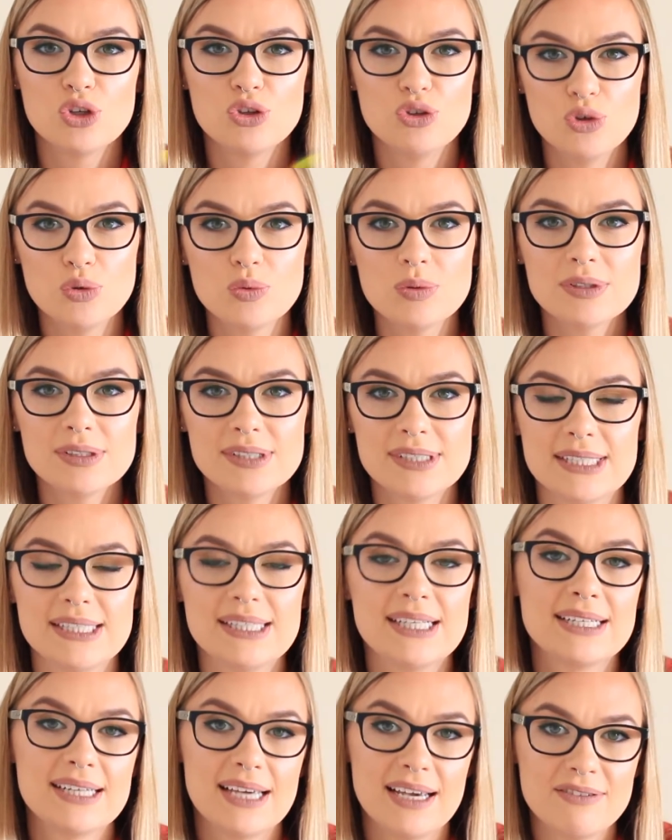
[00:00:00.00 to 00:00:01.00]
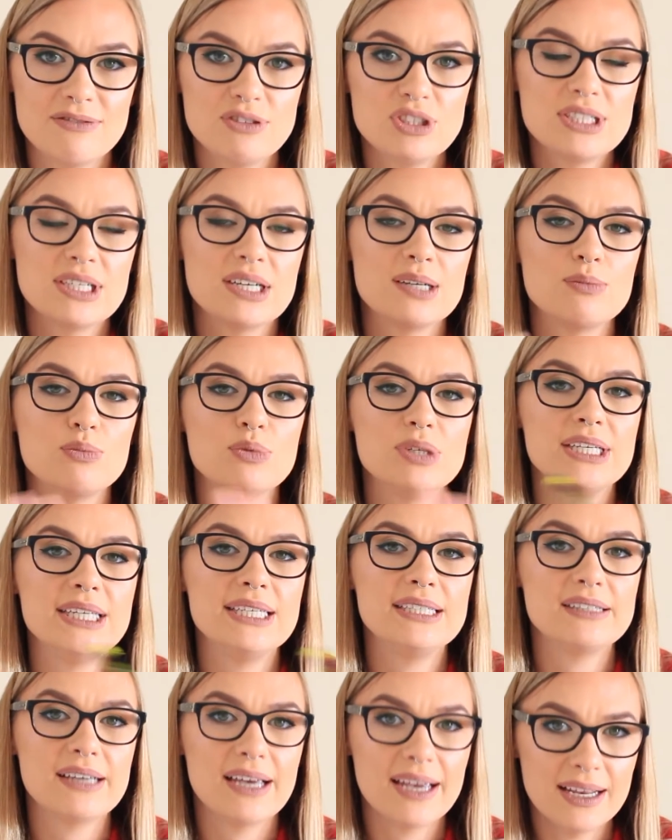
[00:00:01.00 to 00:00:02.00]
you will see that every time we
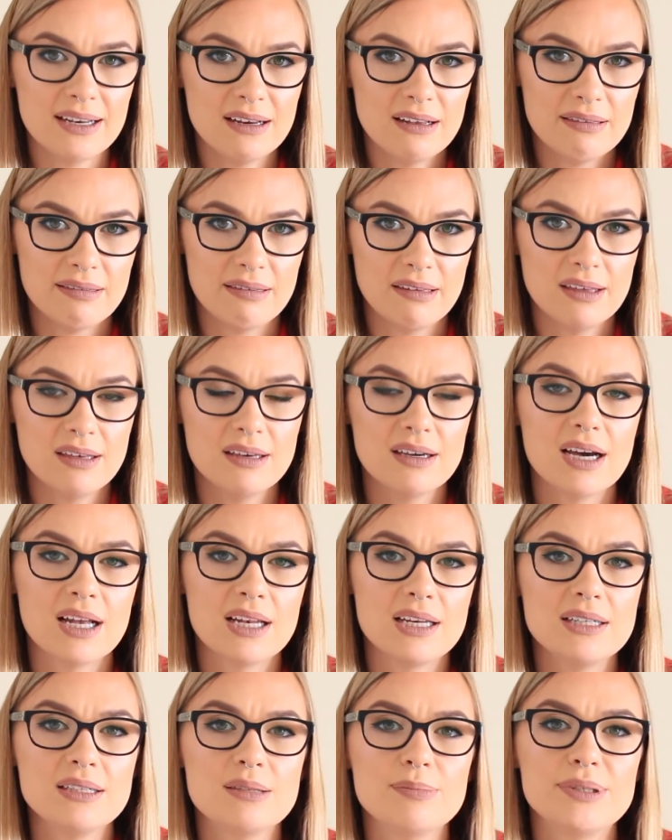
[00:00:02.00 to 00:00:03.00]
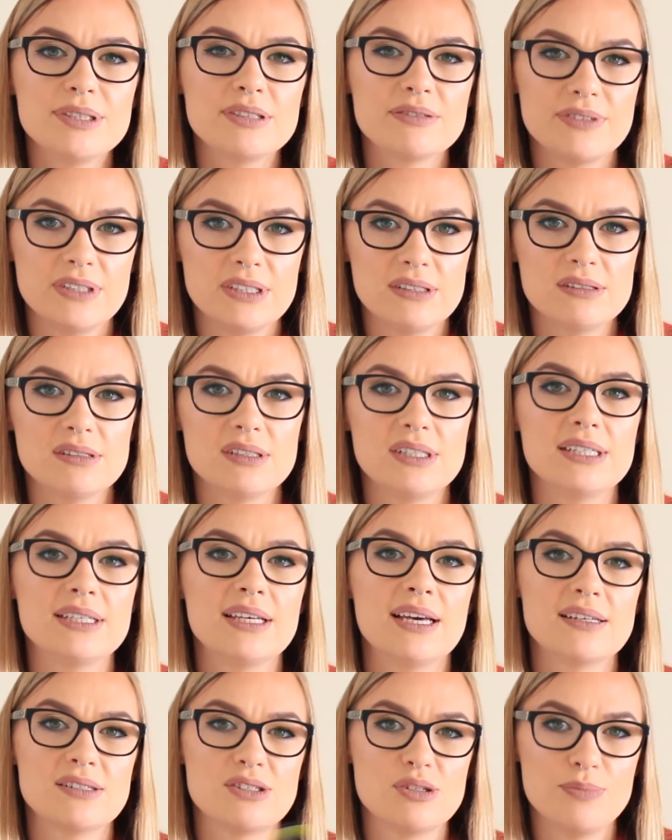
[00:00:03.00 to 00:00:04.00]
eat anything, a little bit of
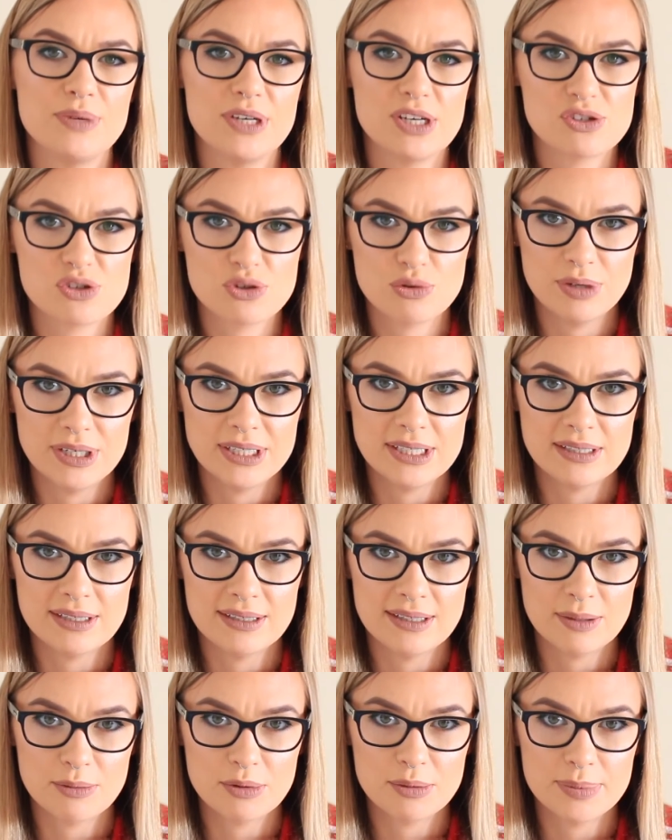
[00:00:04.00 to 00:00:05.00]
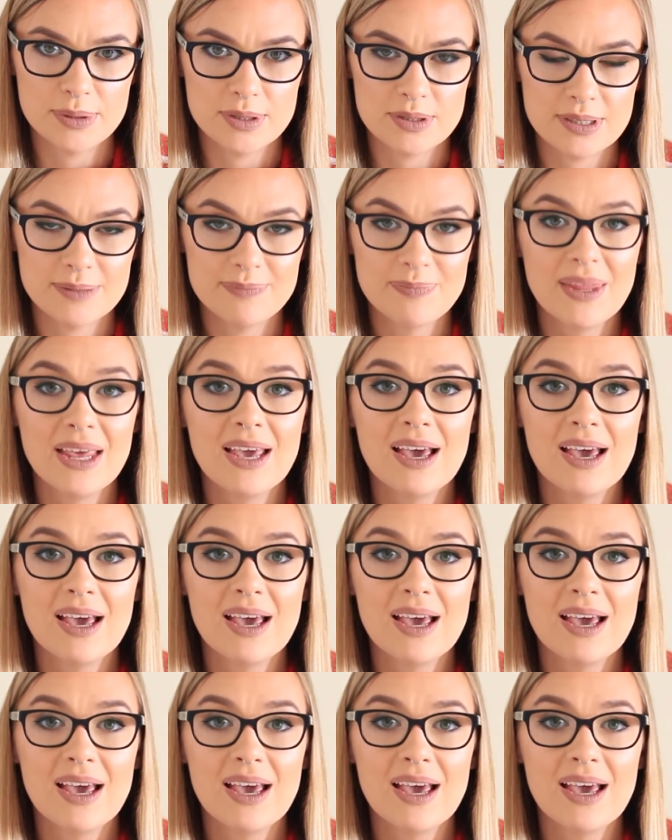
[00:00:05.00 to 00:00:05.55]
insulin has to be excreted in our body.